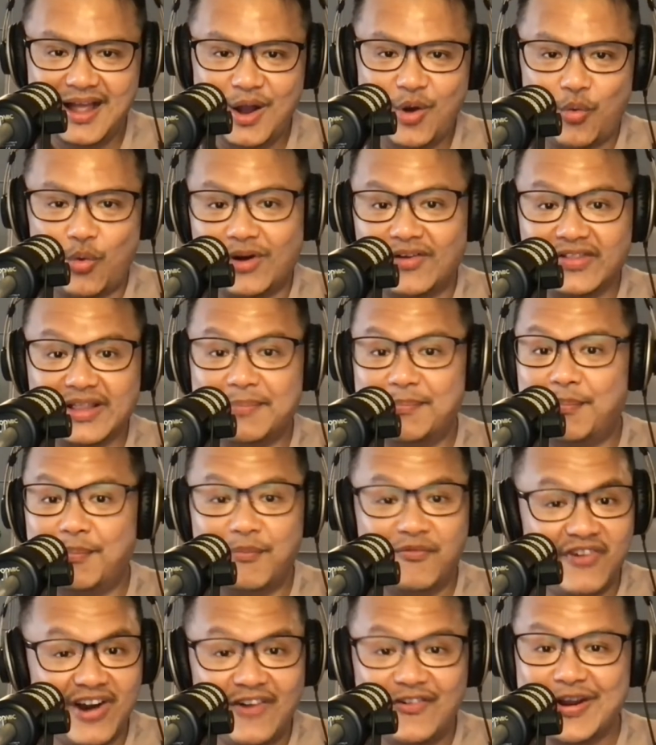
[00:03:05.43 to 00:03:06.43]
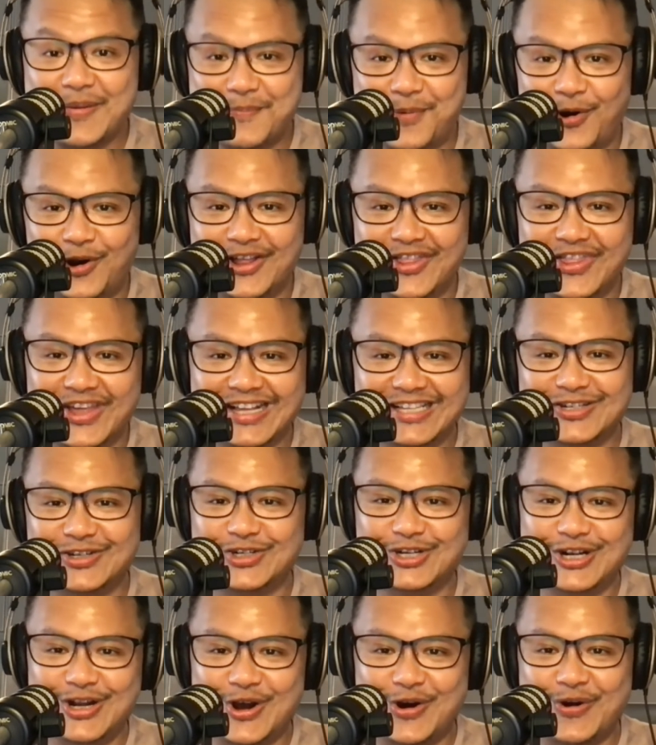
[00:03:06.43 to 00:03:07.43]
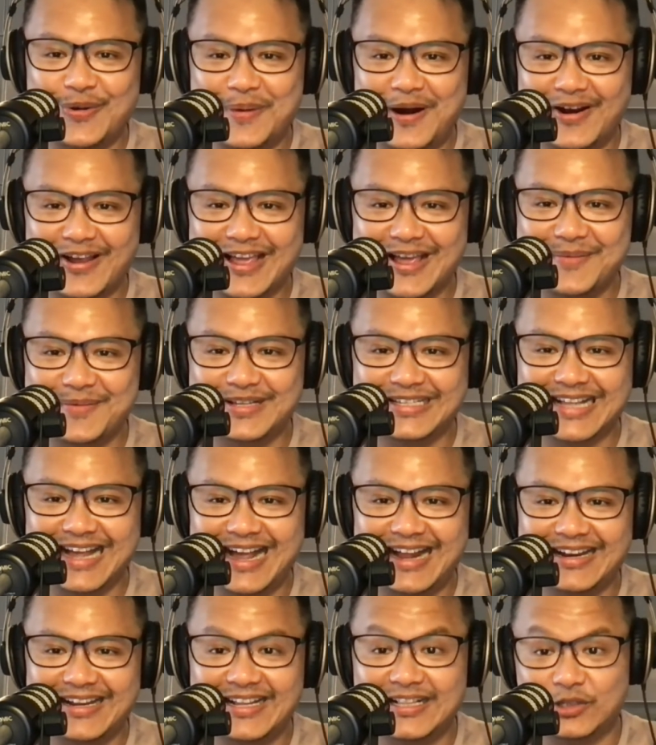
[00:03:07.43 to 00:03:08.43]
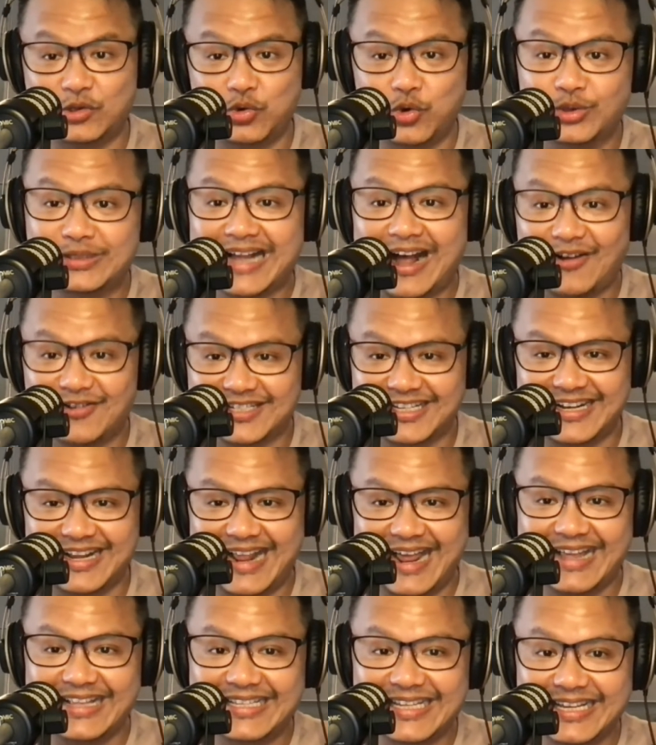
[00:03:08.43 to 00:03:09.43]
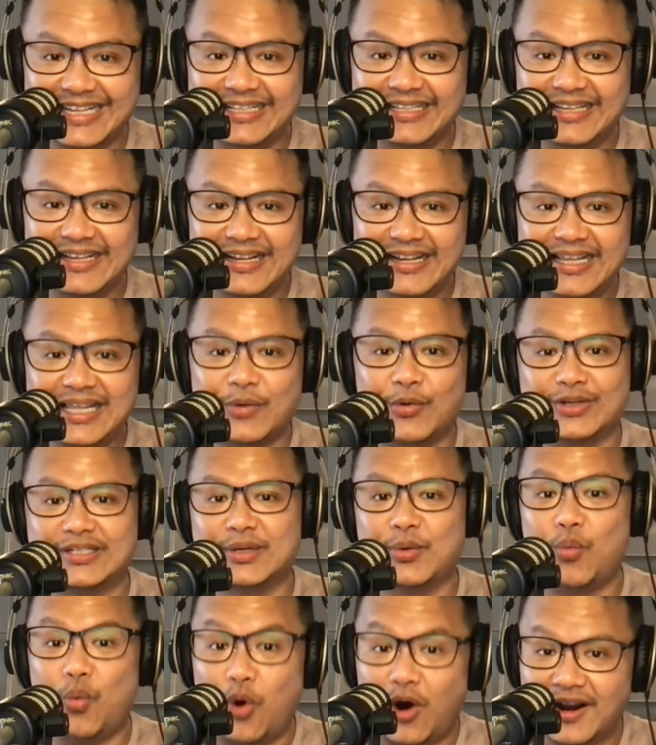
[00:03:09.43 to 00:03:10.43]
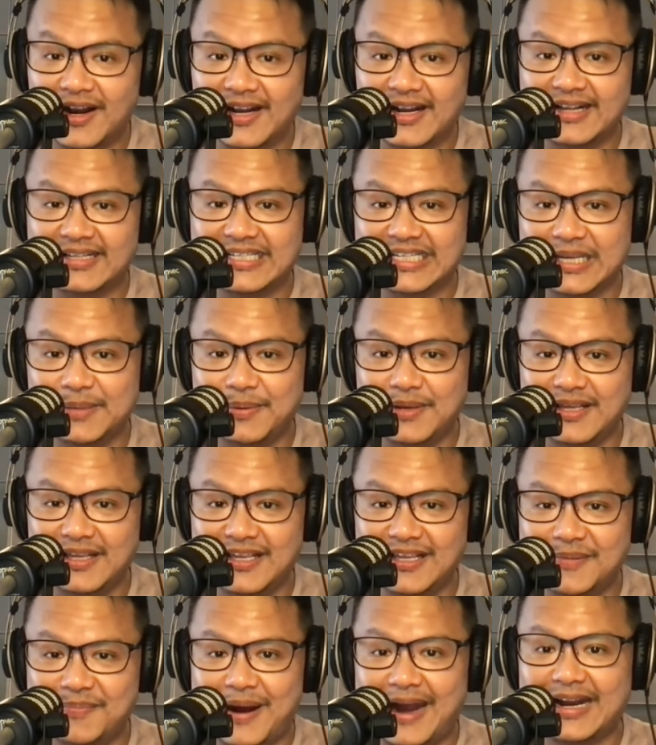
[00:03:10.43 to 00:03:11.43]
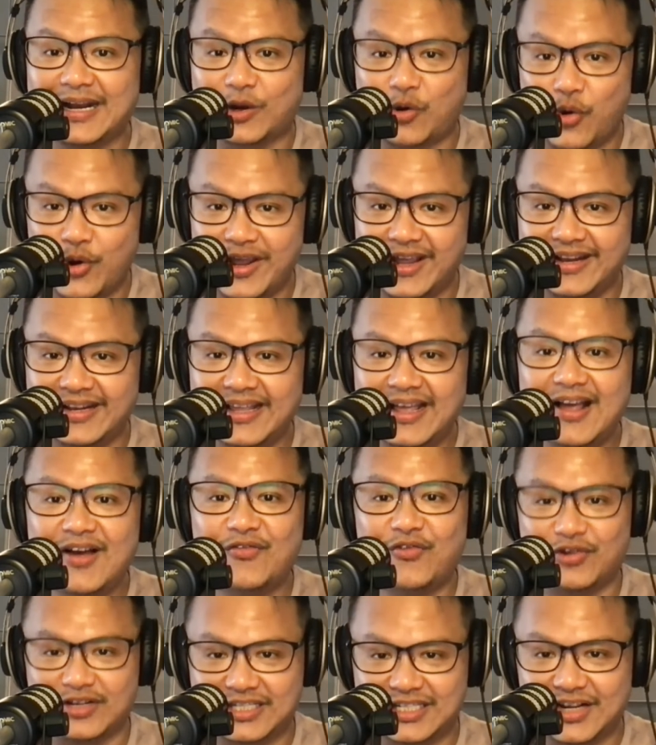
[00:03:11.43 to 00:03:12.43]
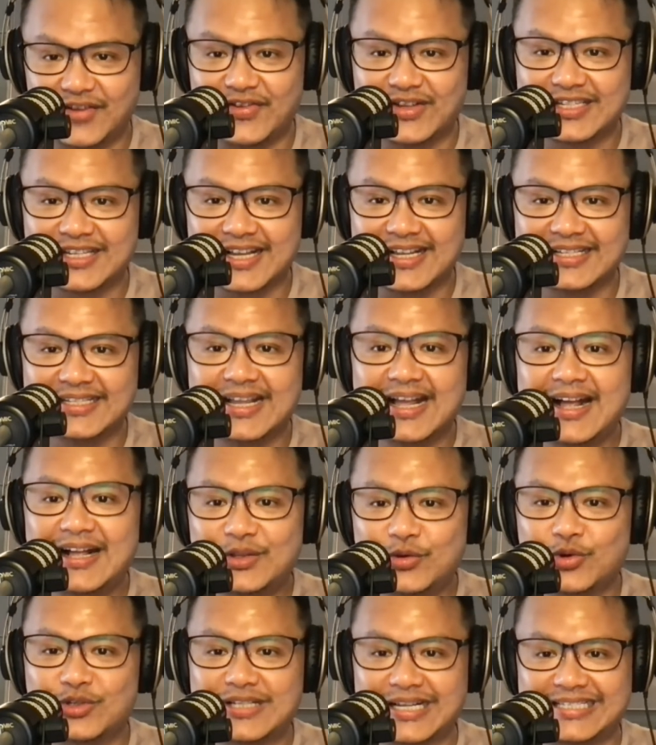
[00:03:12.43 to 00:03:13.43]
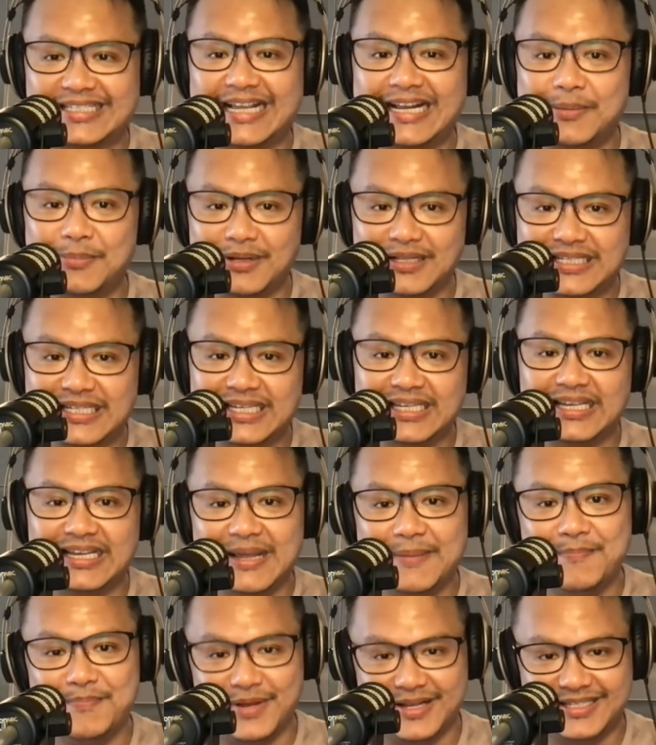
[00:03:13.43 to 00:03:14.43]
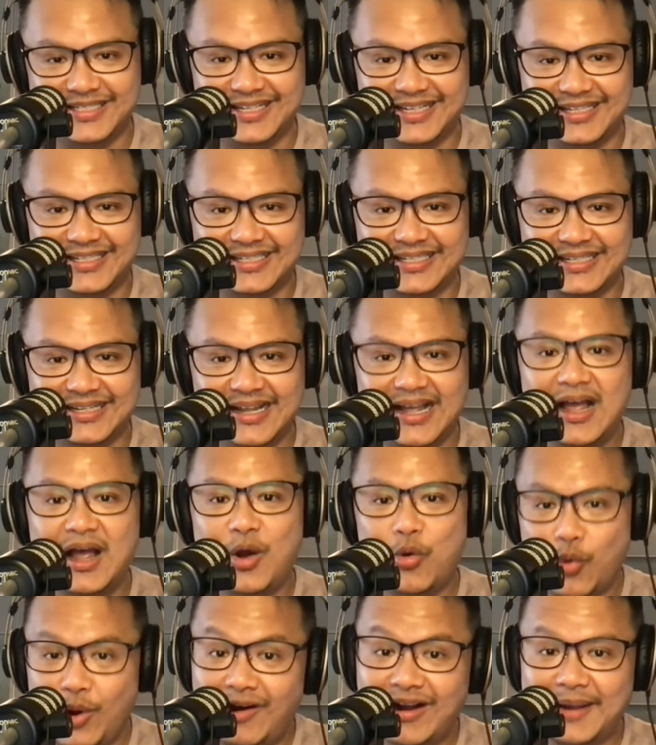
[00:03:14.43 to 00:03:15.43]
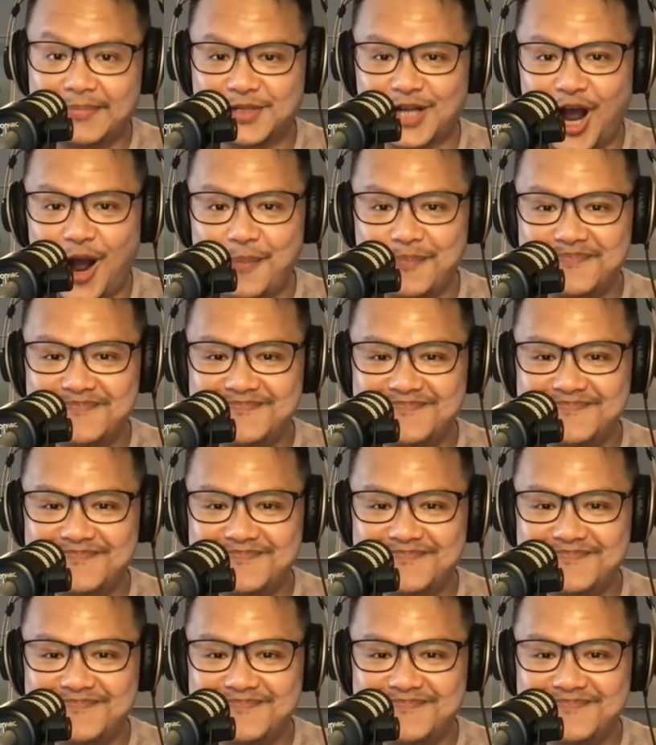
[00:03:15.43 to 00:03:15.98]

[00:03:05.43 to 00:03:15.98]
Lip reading: One of the very important things you should know about him is that in 2018, he was awarded a CBE by the Queen for services to sustainability in business. Welcome, Tom.